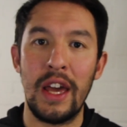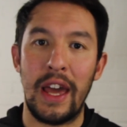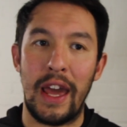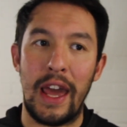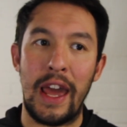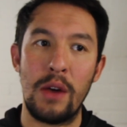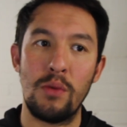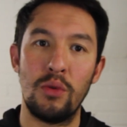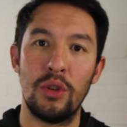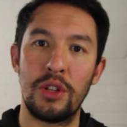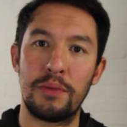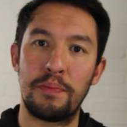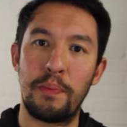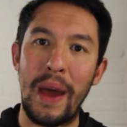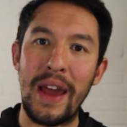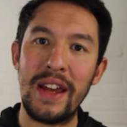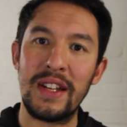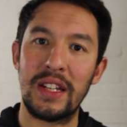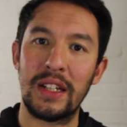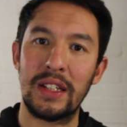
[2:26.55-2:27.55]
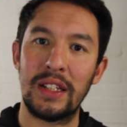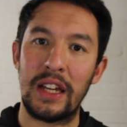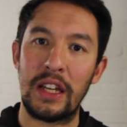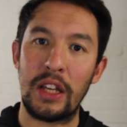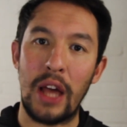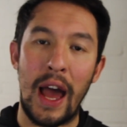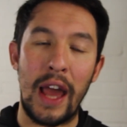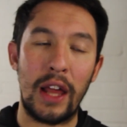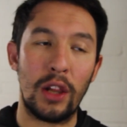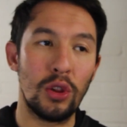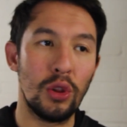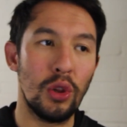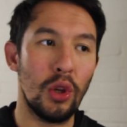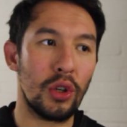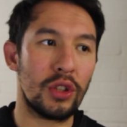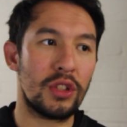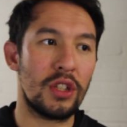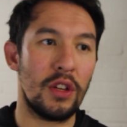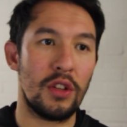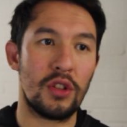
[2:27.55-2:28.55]
It was basically, I
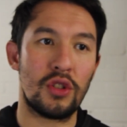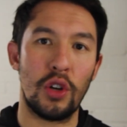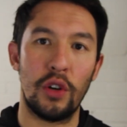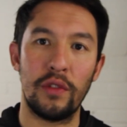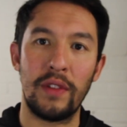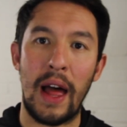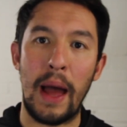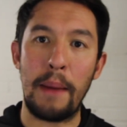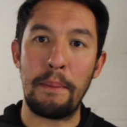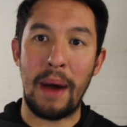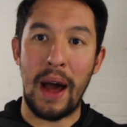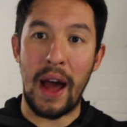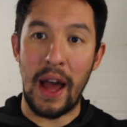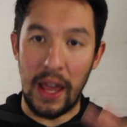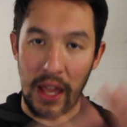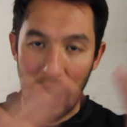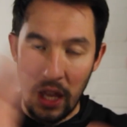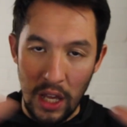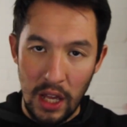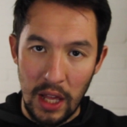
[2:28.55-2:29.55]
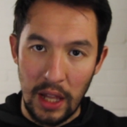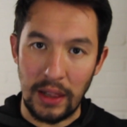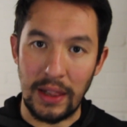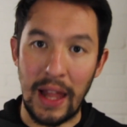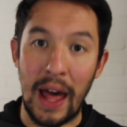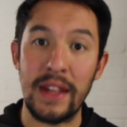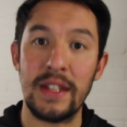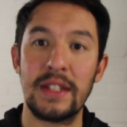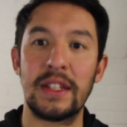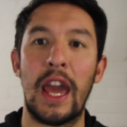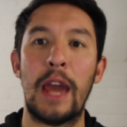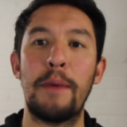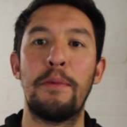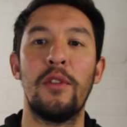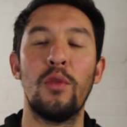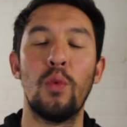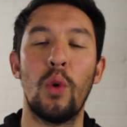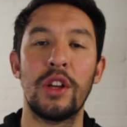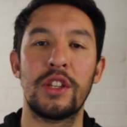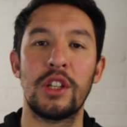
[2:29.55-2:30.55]
looked at sort of like my landscape
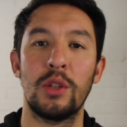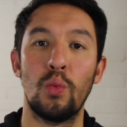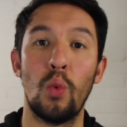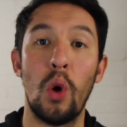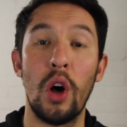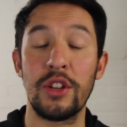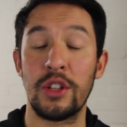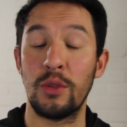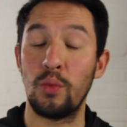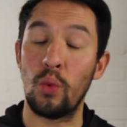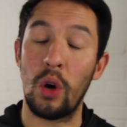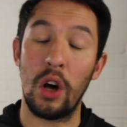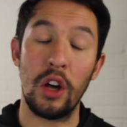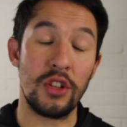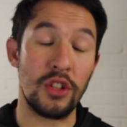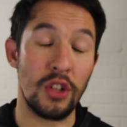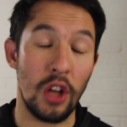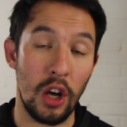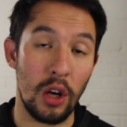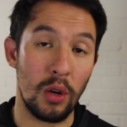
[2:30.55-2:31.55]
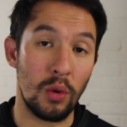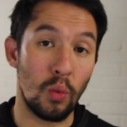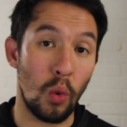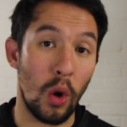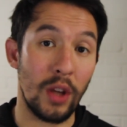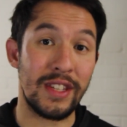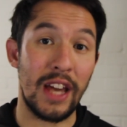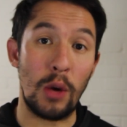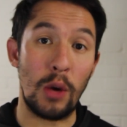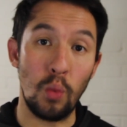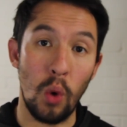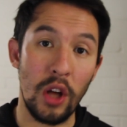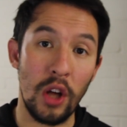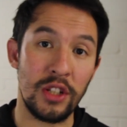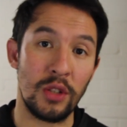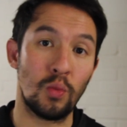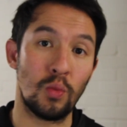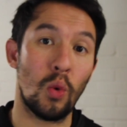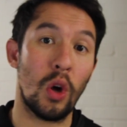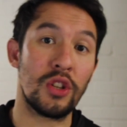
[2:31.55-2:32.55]
of what I was and what
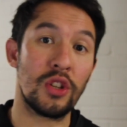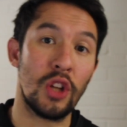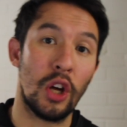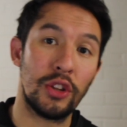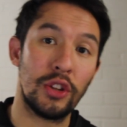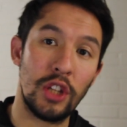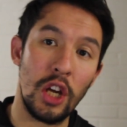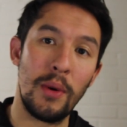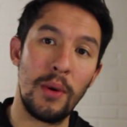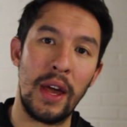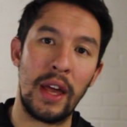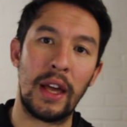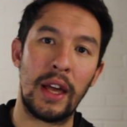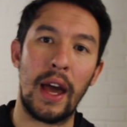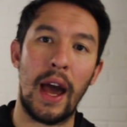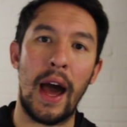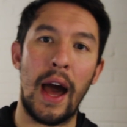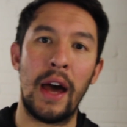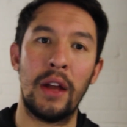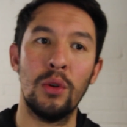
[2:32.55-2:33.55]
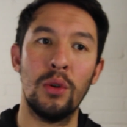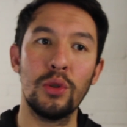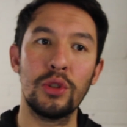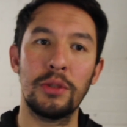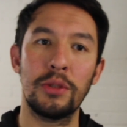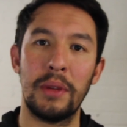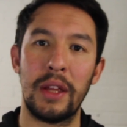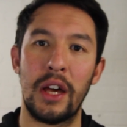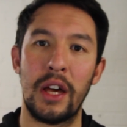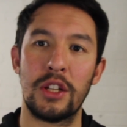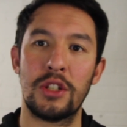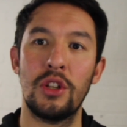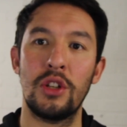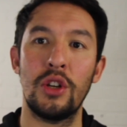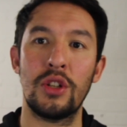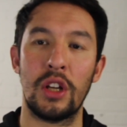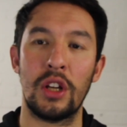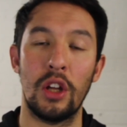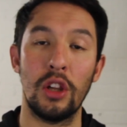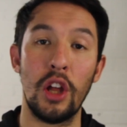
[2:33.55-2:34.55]
was not doing, and ultimately I was
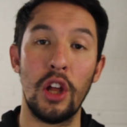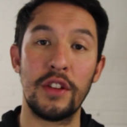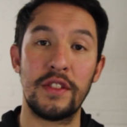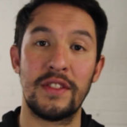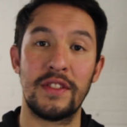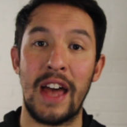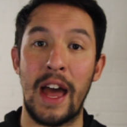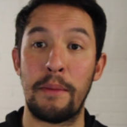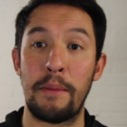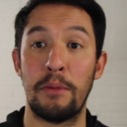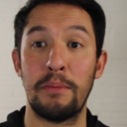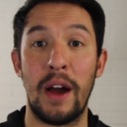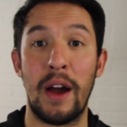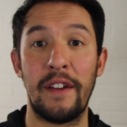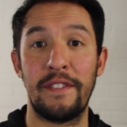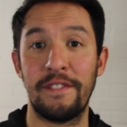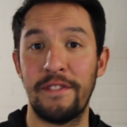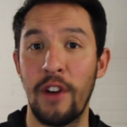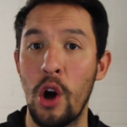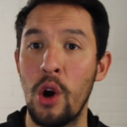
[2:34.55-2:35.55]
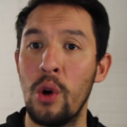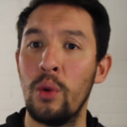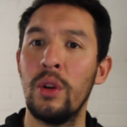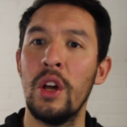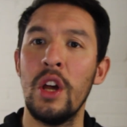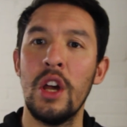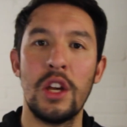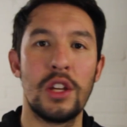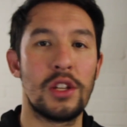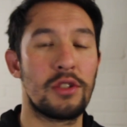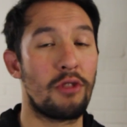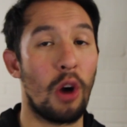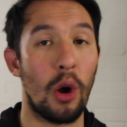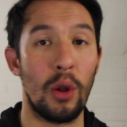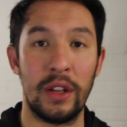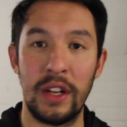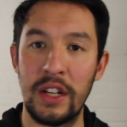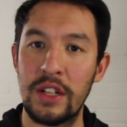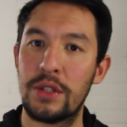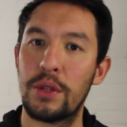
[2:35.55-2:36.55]
using a lot of time on my phone,
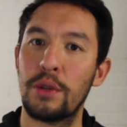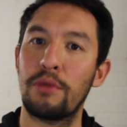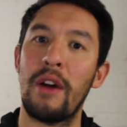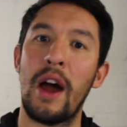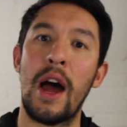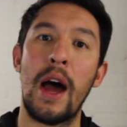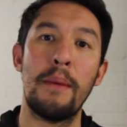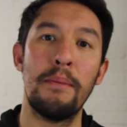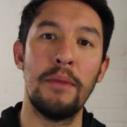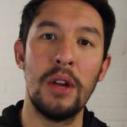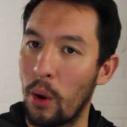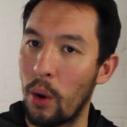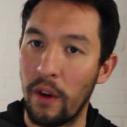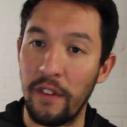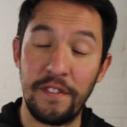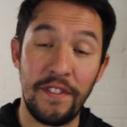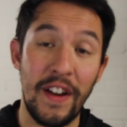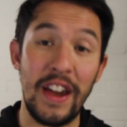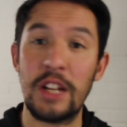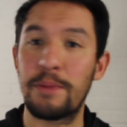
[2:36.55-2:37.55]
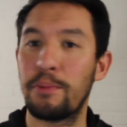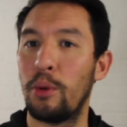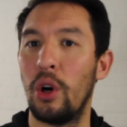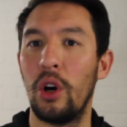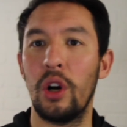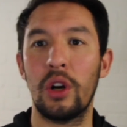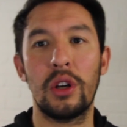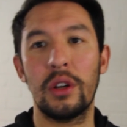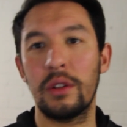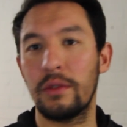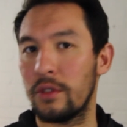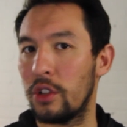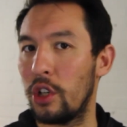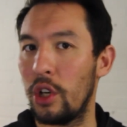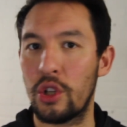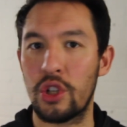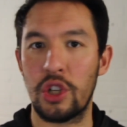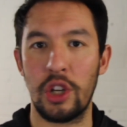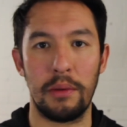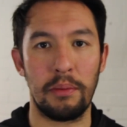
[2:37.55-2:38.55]
scrolling Instagram, you know, on Facebook,
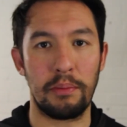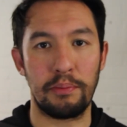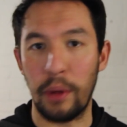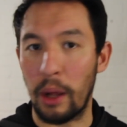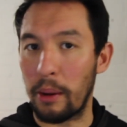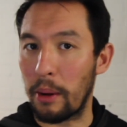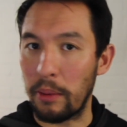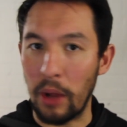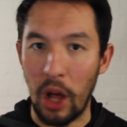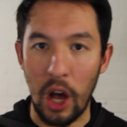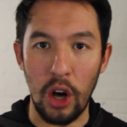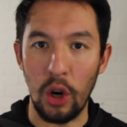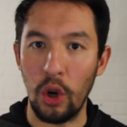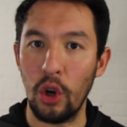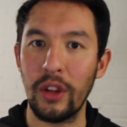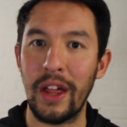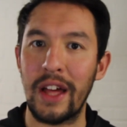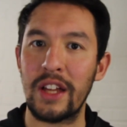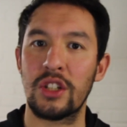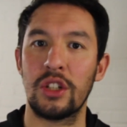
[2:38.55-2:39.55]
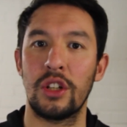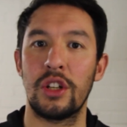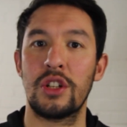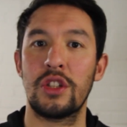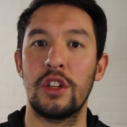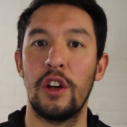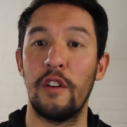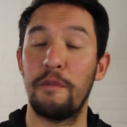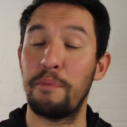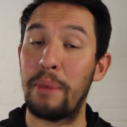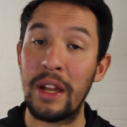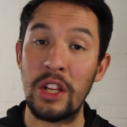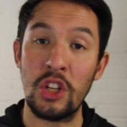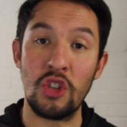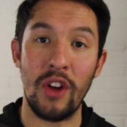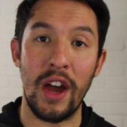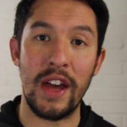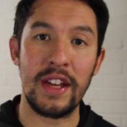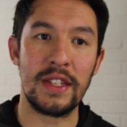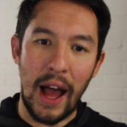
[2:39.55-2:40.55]
YouTube, blah blah, all that sort of stuff,
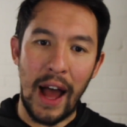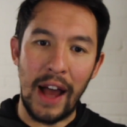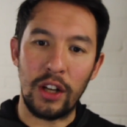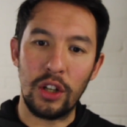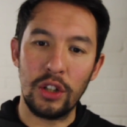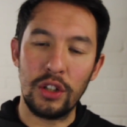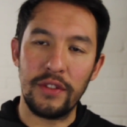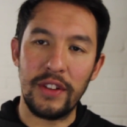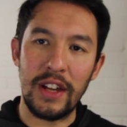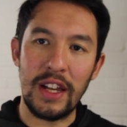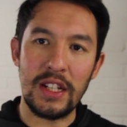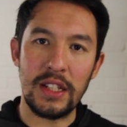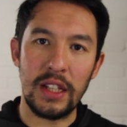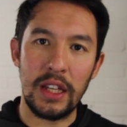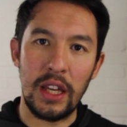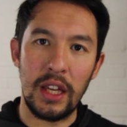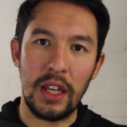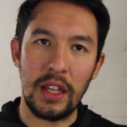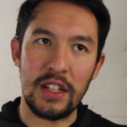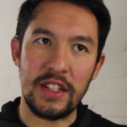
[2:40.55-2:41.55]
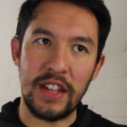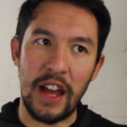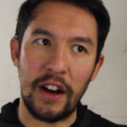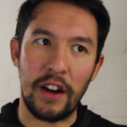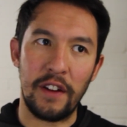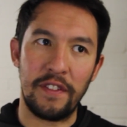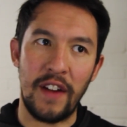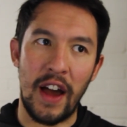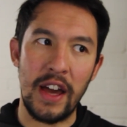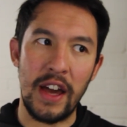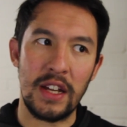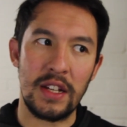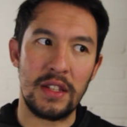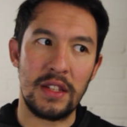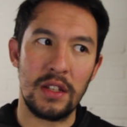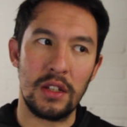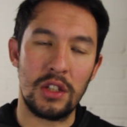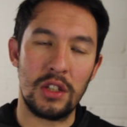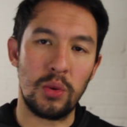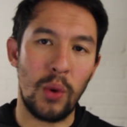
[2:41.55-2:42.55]
Pinterest. I could have easily
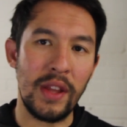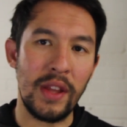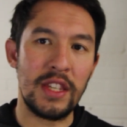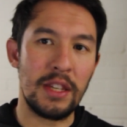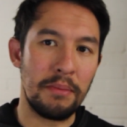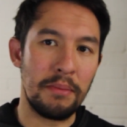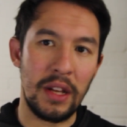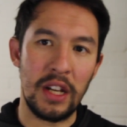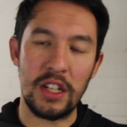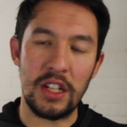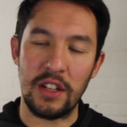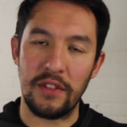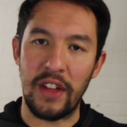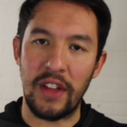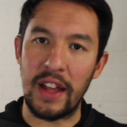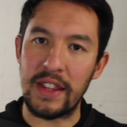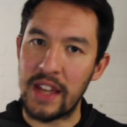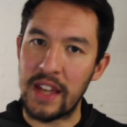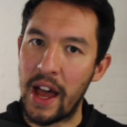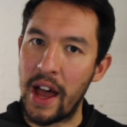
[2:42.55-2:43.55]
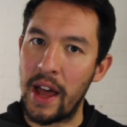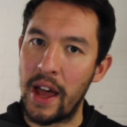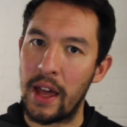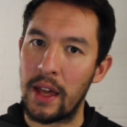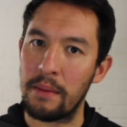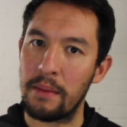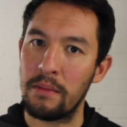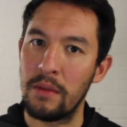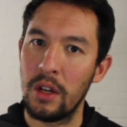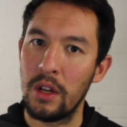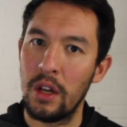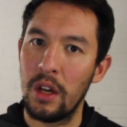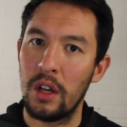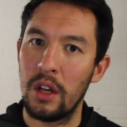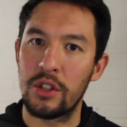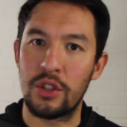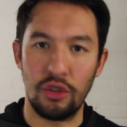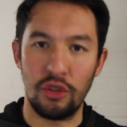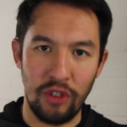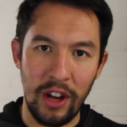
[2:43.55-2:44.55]
sacrificed 20 minutes of that time
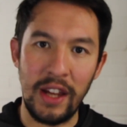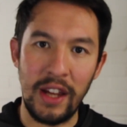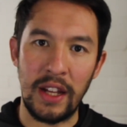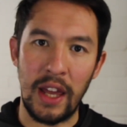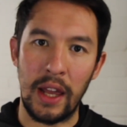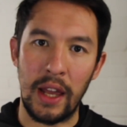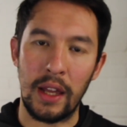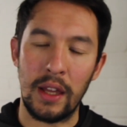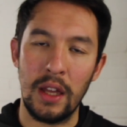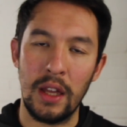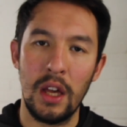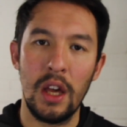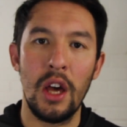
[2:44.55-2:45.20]
to reading.